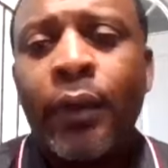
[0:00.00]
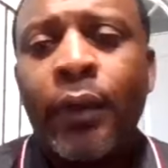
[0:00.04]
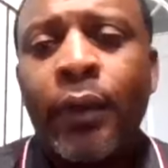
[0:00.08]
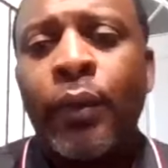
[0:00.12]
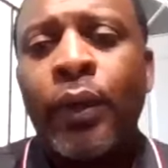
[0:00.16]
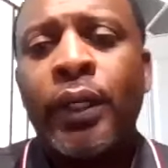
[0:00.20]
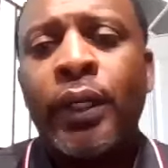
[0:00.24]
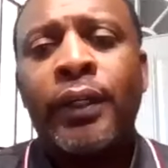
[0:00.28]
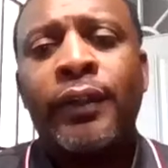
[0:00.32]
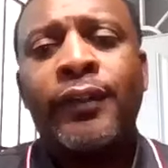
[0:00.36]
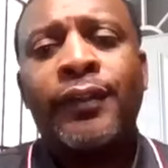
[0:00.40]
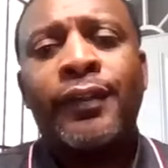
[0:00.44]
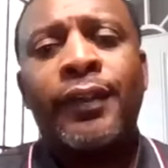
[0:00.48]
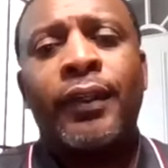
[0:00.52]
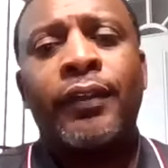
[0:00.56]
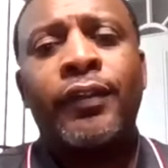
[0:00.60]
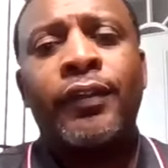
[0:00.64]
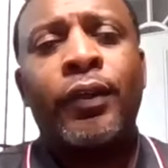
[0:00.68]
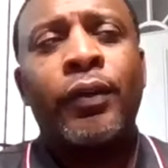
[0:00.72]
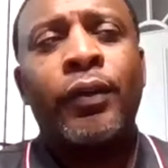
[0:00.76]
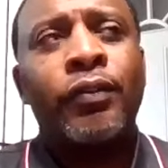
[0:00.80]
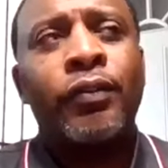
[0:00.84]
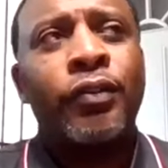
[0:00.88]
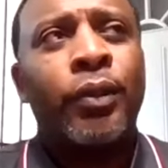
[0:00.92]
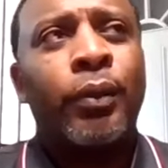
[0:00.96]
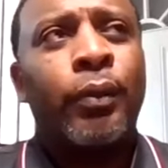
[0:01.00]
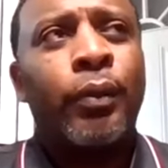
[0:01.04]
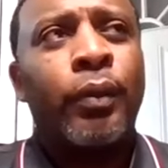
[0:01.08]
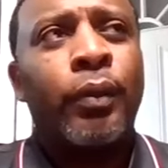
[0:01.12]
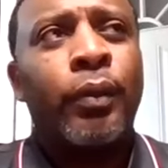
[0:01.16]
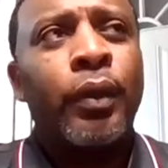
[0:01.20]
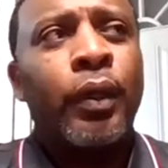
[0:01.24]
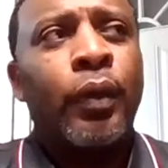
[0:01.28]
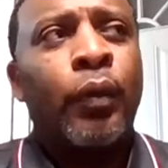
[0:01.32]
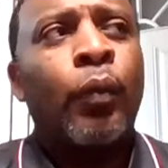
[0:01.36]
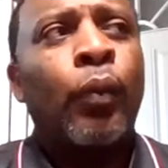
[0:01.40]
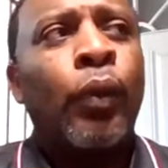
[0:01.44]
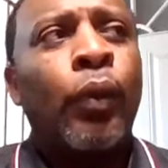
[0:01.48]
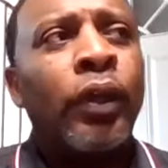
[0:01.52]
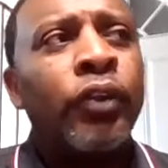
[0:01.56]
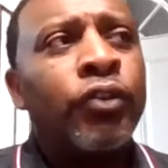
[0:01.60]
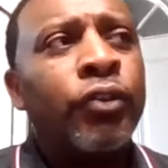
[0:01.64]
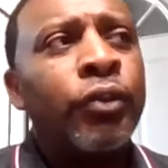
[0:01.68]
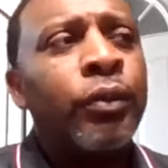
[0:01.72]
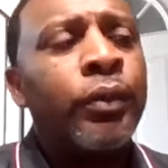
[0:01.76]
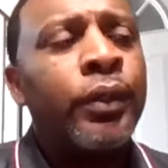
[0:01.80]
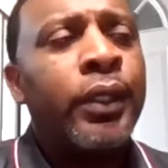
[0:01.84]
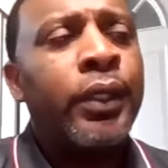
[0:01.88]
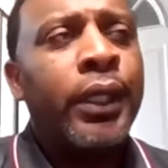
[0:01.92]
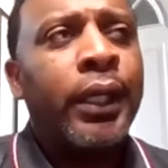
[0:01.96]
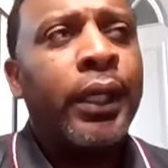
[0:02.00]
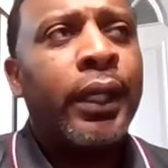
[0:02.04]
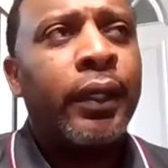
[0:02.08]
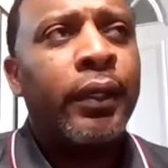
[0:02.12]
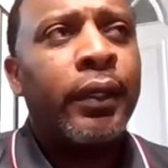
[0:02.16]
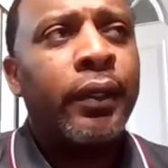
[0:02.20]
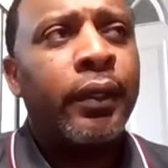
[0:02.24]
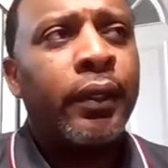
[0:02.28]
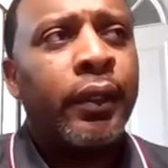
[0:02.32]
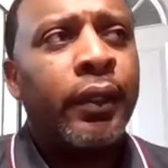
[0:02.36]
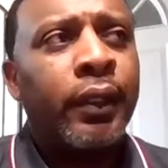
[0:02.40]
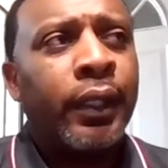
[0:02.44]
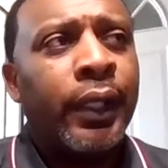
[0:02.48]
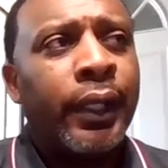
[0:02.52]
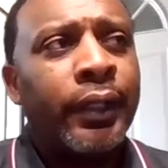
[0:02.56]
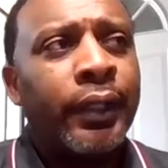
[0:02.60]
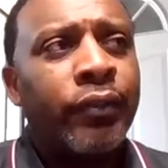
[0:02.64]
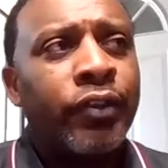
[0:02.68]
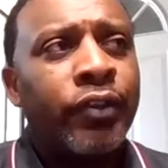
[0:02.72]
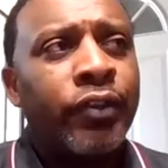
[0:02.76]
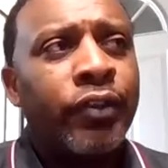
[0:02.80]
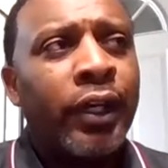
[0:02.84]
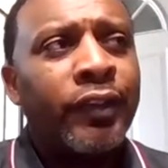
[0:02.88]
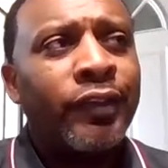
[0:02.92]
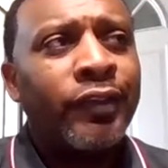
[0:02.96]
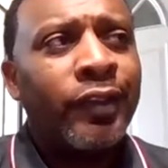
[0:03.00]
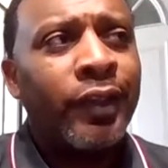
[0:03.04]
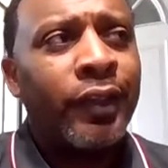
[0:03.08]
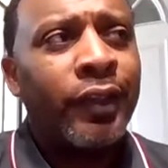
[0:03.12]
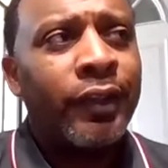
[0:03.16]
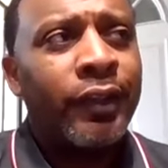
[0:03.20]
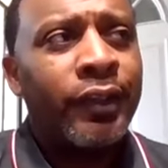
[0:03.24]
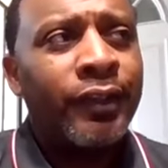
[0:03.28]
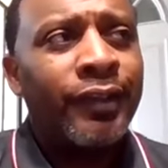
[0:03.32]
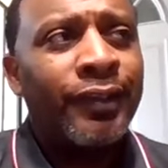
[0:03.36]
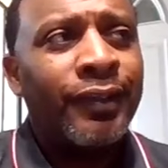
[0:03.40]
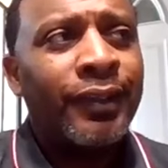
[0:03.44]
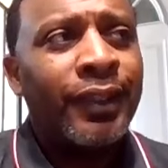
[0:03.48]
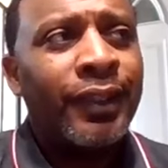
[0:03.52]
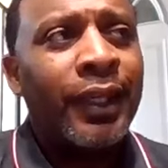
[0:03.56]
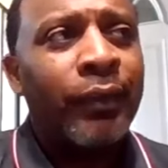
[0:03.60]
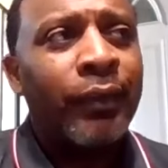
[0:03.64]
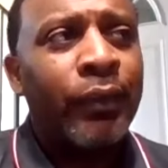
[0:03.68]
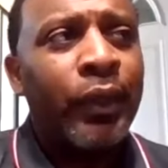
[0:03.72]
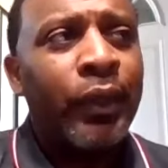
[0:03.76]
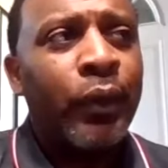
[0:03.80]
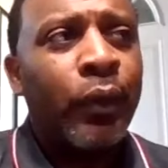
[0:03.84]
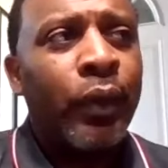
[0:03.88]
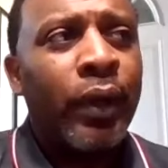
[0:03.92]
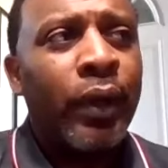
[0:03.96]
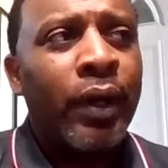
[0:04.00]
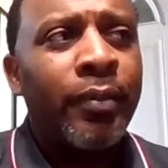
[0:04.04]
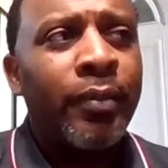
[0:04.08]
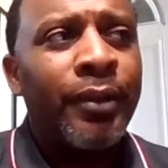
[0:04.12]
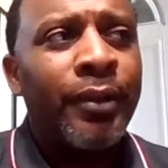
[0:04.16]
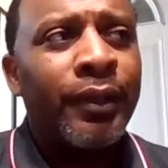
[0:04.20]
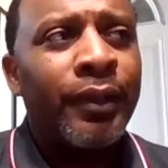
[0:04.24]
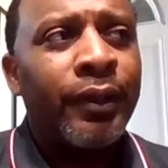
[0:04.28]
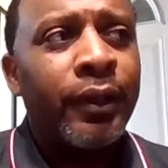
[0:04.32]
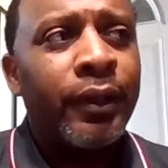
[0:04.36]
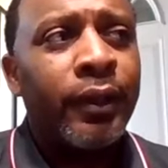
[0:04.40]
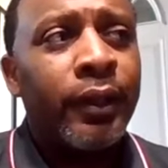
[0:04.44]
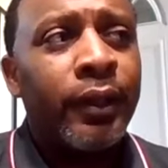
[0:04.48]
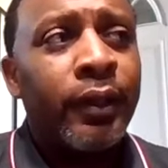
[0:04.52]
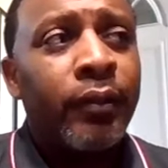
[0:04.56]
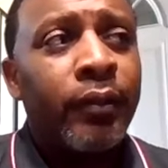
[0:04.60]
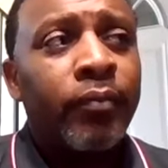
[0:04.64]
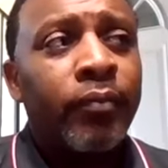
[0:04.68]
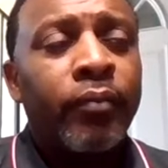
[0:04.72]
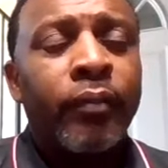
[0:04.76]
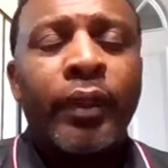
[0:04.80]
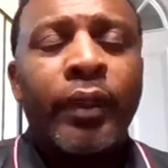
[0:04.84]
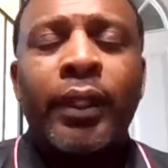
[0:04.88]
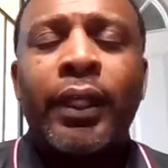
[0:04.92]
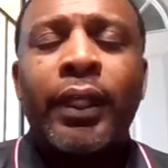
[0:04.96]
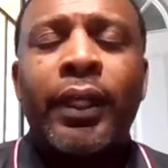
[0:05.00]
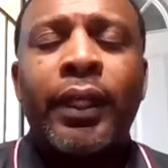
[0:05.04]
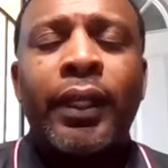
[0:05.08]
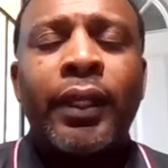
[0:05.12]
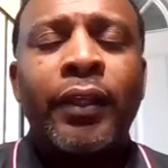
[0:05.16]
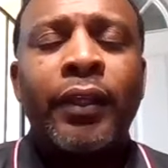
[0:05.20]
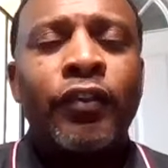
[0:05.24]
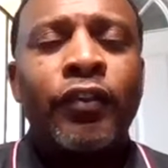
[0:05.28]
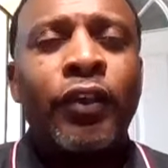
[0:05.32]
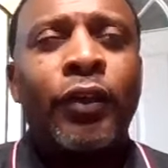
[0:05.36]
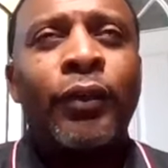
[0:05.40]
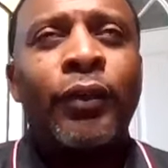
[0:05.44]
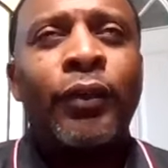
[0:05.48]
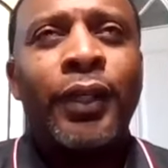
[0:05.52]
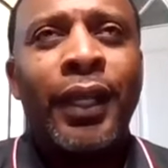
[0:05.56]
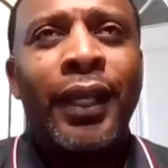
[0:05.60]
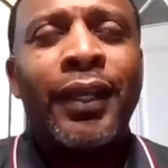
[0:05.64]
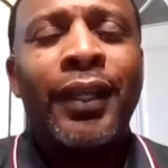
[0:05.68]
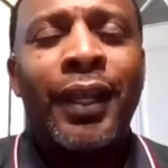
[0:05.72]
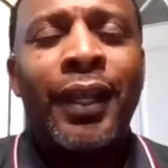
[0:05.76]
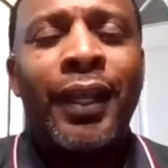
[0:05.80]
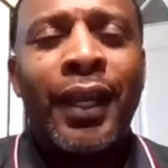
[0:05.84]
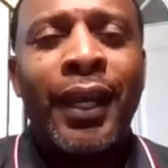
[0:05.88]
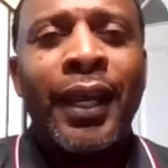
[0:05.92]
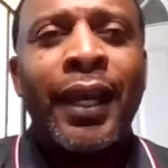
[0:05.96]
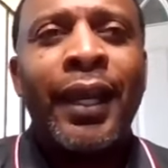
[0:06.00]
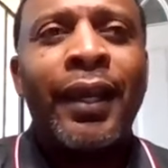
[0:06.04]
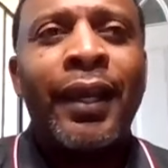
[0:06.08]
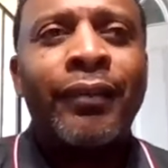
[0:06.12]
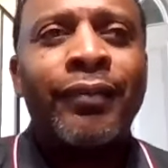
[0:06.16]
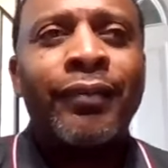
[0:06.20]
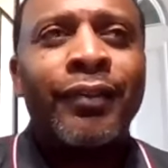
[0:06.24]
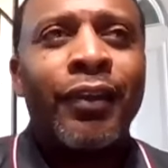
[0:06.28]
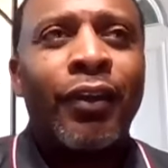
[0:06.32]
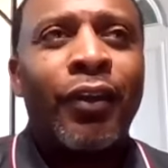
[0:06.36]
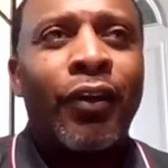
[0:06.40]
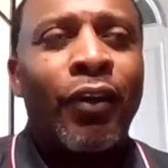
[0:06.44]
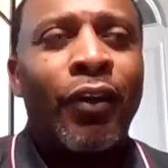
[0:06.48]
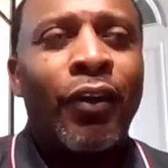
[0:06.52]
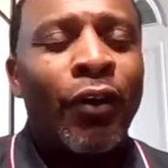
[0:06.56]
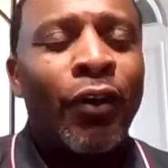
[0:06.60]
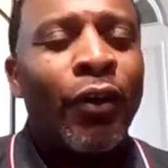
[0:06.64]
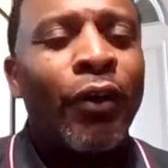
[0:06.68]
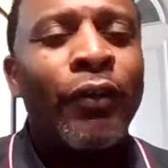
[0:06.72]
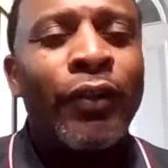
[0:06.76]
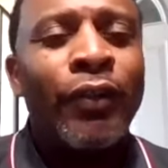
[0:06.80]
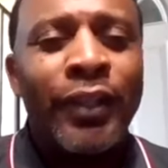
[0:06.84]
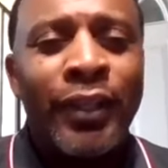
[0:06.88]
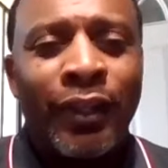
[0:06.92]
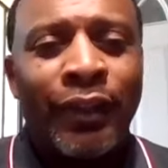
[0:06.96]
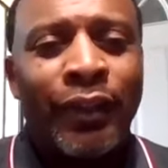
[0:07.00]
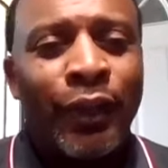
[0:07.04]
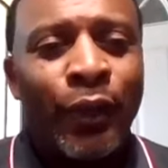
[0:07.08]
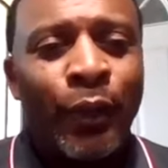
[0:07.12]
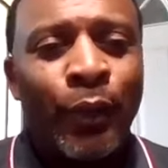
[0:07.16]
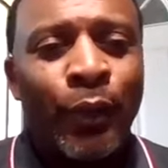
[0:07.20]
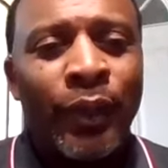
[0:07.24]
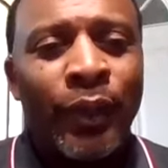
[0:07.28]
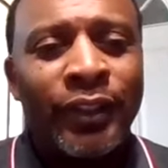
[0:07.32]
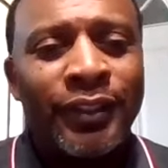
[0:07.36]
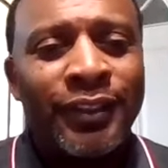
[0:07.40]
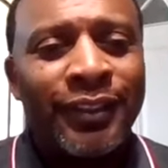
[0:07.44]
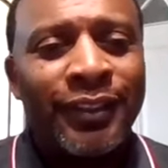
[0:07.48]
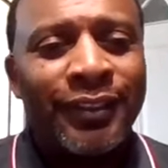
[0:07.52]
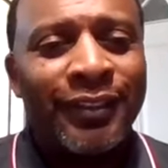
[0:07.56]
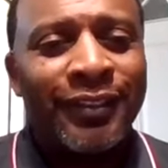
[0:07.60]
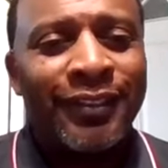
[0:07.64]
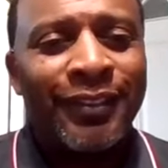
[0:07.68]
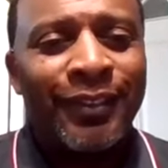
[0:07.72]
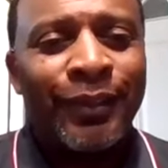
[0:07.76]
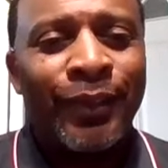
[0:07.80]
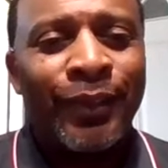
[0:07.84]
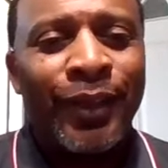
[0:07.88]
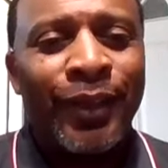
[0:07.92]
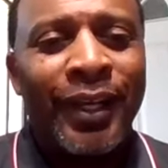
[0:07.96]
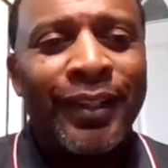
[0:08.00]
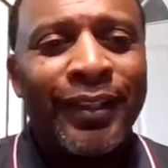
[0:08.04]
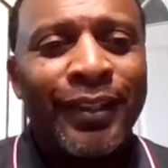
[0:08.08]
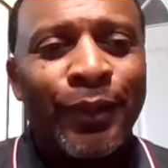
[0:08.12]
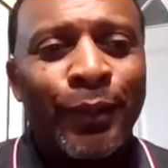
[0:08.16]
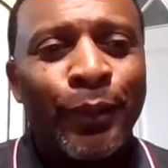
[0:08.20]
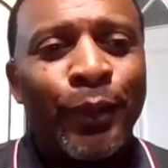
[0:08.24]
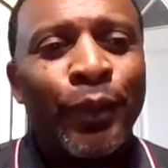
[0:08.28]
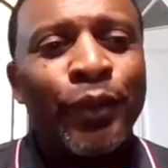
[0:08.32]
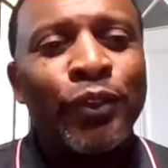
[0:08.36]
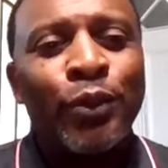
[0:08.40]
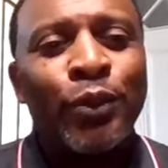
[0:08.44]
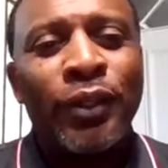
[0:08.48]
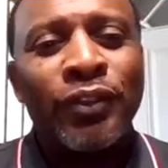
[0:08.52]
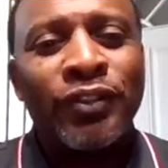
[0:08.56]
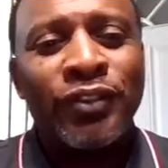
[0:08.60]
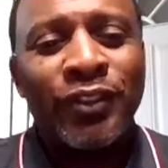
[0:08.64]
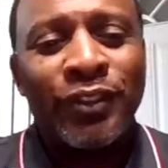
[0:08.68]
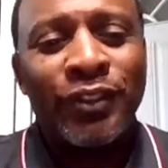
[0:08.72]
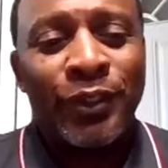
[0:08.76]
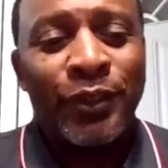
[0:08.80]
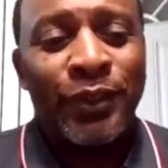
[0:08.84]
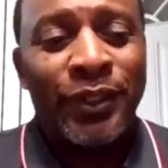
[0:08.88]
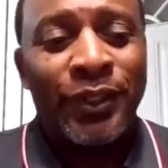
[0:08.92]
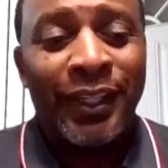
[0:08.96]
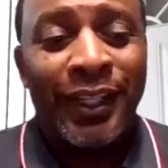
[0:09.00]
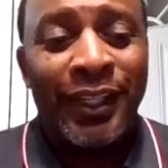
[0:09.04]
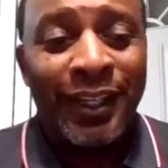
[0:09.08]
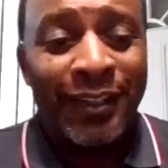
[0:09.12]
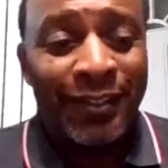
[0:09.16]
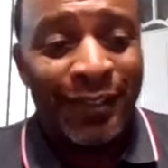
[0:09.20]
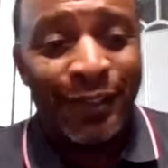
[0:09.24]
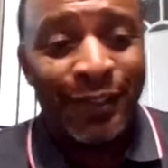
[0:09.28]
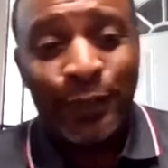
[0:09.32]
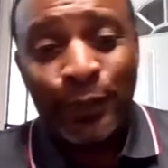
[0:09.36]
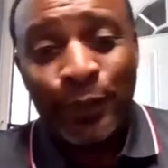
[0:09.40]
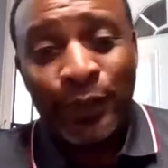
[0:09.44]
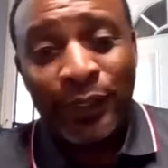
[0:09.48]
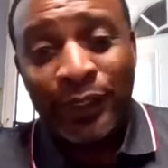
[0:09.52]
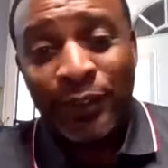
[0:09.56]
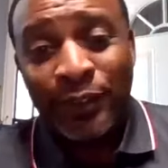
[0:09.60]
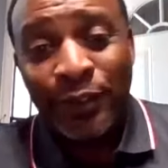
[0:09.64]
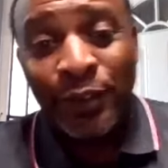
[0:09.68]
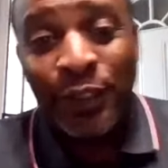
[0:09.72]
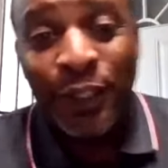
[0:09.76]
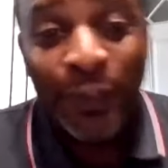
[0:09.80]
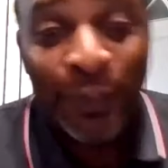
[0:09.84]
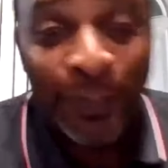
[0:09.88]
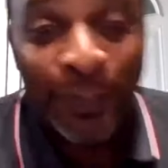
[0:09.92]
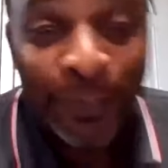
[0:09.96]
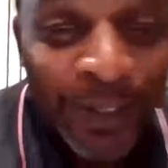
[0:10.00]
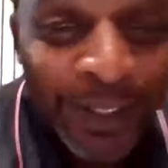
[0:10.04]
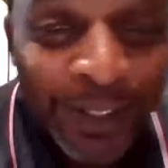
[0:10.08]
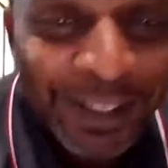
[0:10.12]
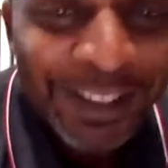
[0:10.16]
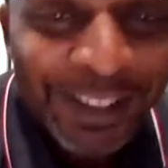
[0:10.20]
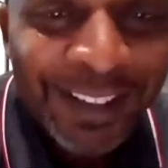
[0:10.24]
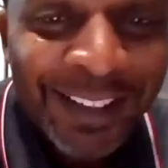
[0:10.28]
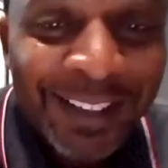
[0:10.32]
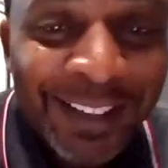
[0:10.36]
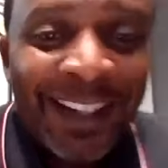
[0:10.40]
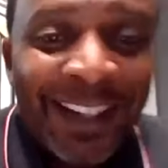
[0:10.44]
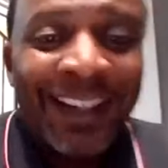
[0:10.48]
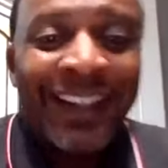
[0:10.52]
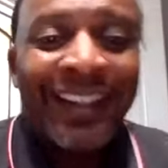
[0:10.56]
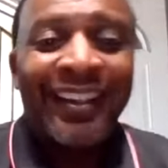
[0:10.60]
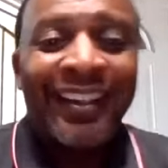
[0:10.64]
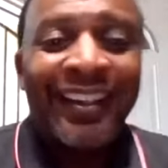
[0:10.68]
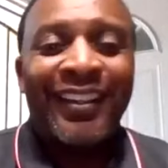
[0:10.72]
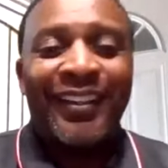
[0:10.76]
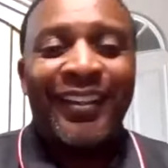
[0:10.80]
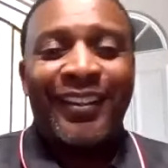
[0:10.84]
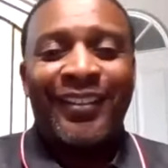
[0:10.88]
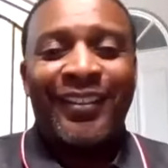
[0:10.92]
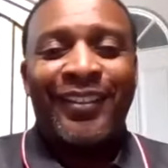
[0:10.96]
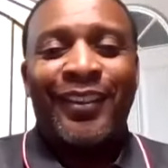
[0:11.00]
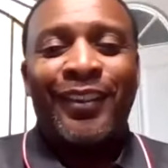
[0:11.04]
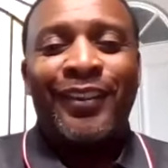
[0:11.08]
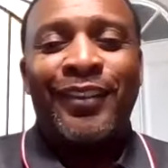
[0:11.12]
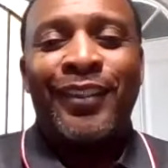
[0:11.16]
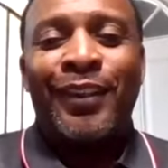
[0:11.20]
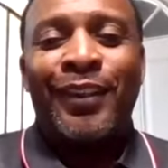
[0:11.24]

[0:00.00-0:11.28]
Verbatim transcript: one thing I wanted to say is also, once you get, like Josh said, the state requirement, it's okay to ask all the other questions, right? The worst question you can ask is the one that you don't, right? The